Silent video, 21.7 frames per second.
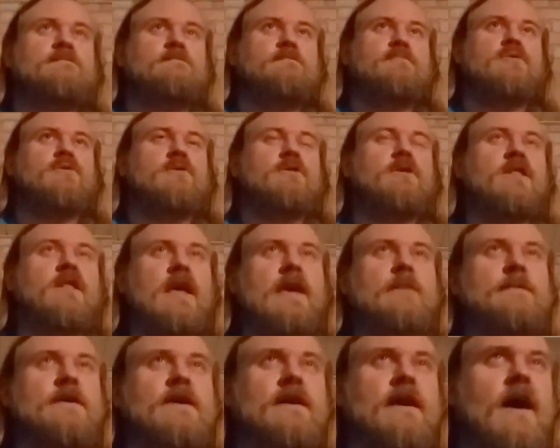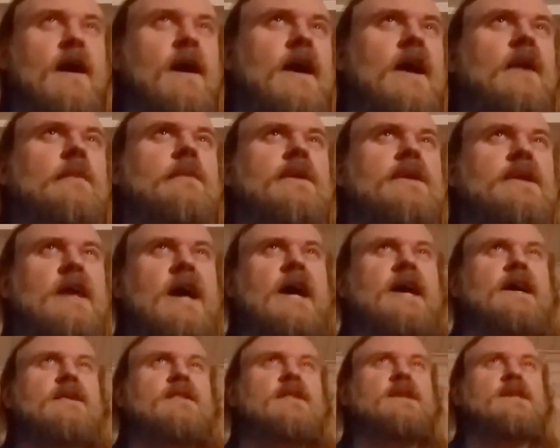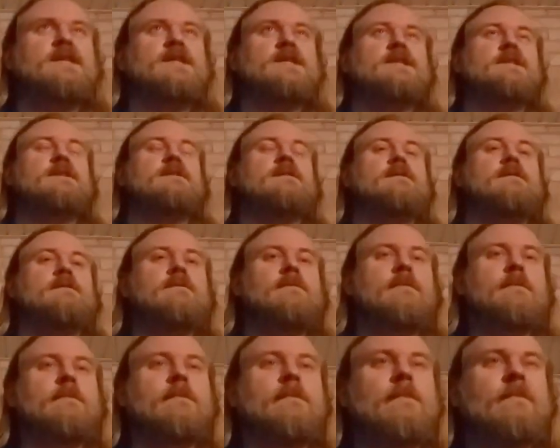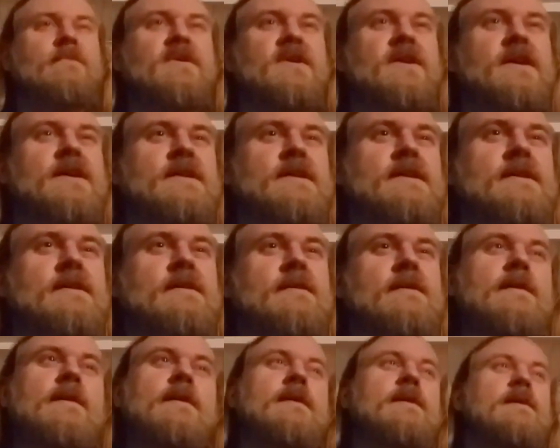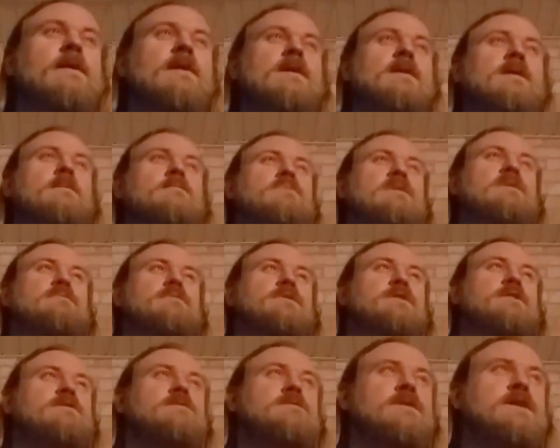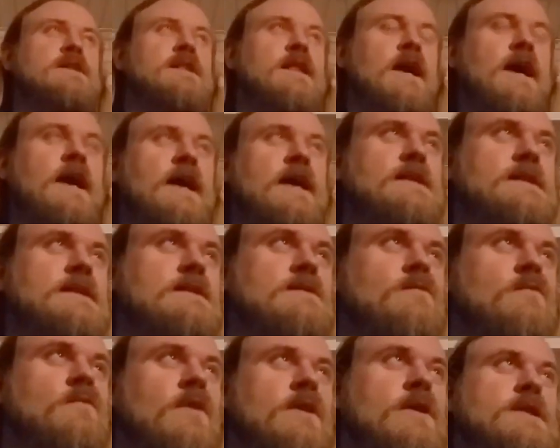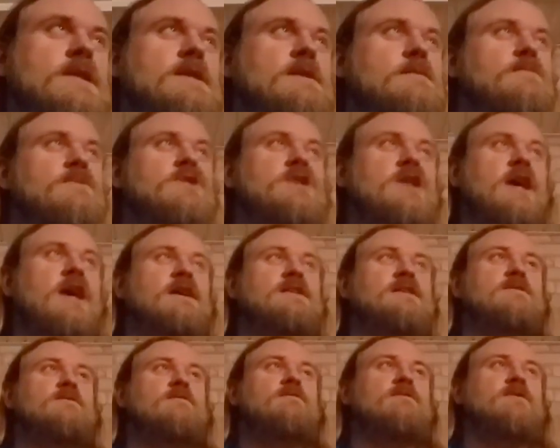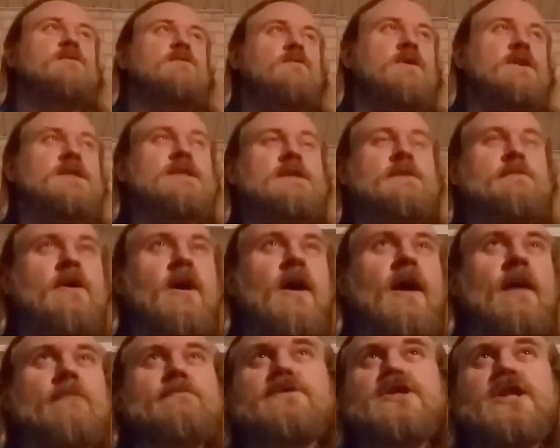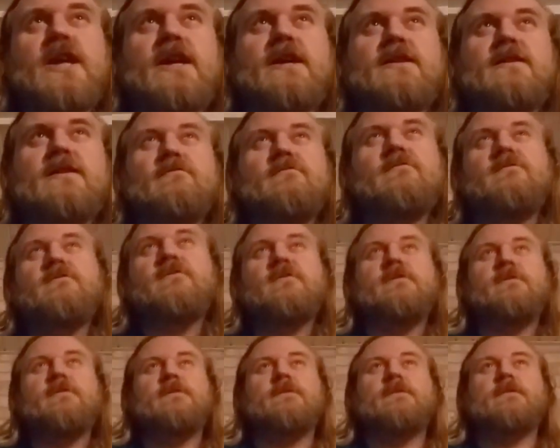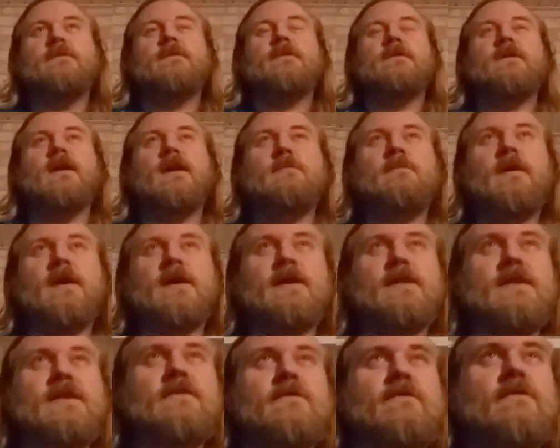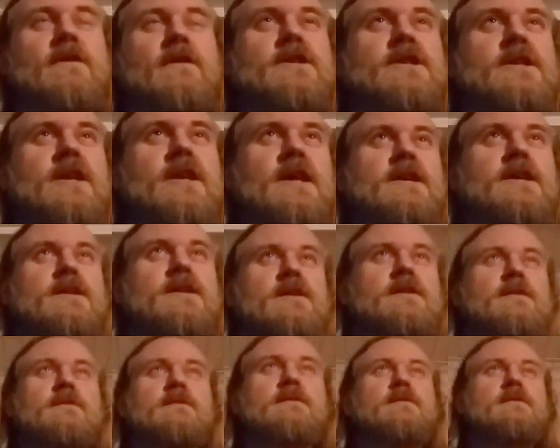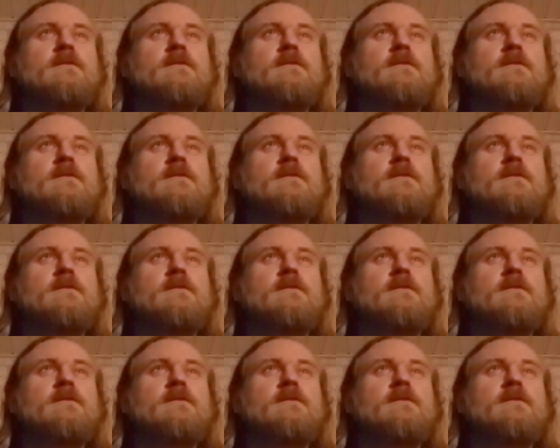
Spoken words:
proclaiming, I am a nihilist, but people need to realize what's subjective and what's objective and make a differentiation.